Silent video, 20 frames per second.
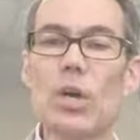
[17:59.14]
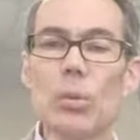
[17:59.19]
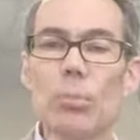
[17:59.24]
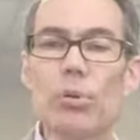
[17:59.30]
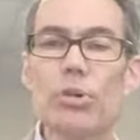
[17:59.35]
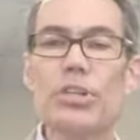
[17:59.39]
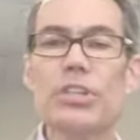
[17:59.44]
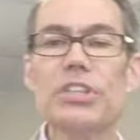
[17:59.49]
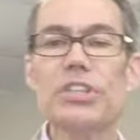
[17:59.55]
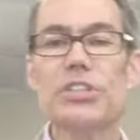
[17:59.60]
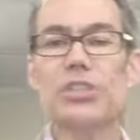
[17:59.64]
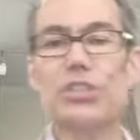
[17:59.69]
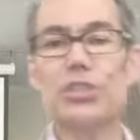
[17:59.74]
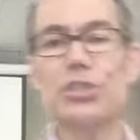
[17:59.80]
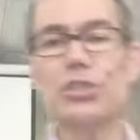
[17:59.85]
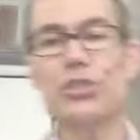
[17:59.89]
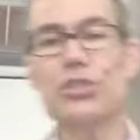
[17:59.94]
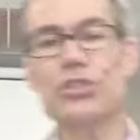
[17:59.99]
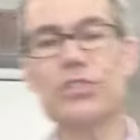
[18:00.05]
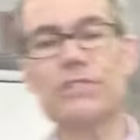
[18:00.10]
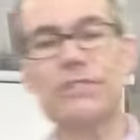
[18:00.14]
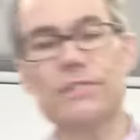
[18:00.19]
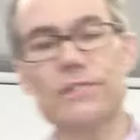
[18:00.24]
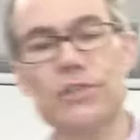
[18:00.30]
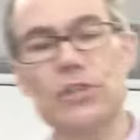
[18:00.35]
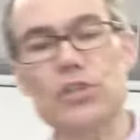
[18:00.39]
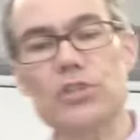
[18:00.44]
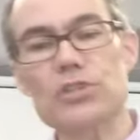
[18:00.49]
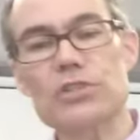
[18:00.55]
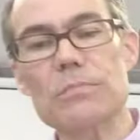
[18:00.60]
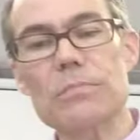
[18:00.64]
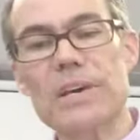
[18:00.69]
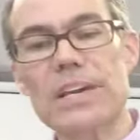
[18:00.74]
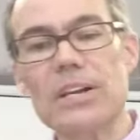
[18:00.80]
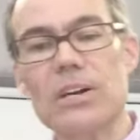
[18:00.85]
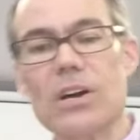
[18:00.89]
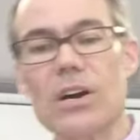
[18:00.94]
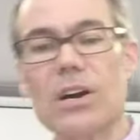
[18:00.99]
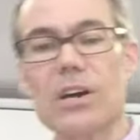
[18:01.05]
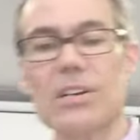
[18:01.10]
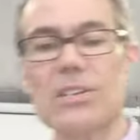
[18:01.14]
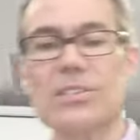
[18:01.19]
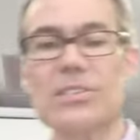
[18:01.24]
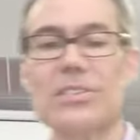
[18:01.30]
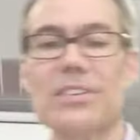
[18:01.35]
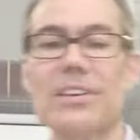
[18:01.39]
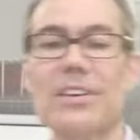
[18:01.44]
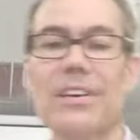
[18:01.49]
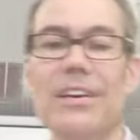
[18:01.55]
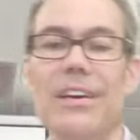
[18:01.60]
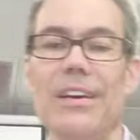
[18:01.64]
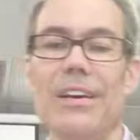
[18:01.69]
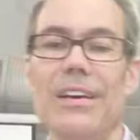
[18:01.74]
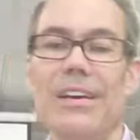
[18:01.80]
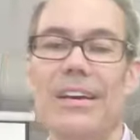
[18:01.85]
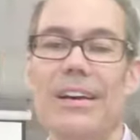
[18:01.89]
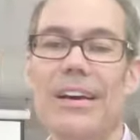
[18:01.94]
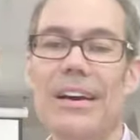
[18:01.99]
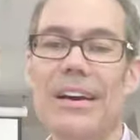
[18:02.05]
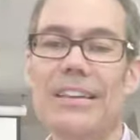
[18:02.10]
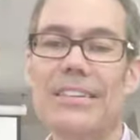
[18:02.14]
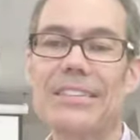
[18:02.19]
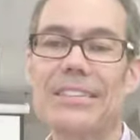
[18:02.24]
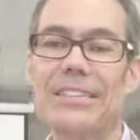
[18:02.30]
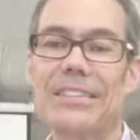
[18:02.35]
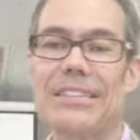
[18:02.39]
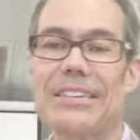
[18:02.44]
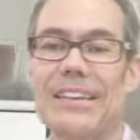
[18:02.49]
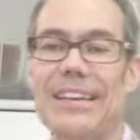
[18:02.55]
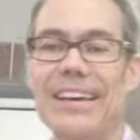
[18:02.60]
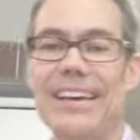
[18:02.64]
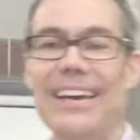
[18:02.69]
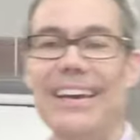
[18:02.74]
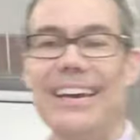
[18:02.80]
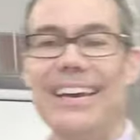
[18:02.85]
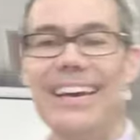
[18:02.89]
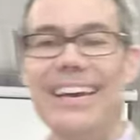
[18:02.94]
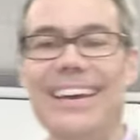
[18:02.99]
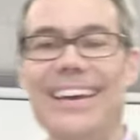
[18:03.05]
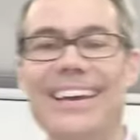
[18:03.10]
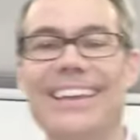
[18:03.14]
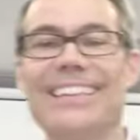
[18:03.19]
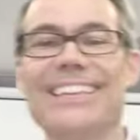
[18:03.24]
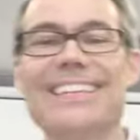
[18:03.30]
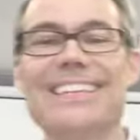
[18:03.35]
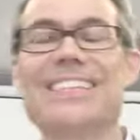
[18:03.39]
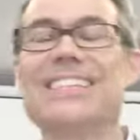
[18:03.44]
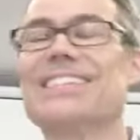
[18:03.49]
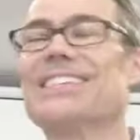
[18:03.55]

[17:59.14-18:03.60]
putting the church first may cause us, and this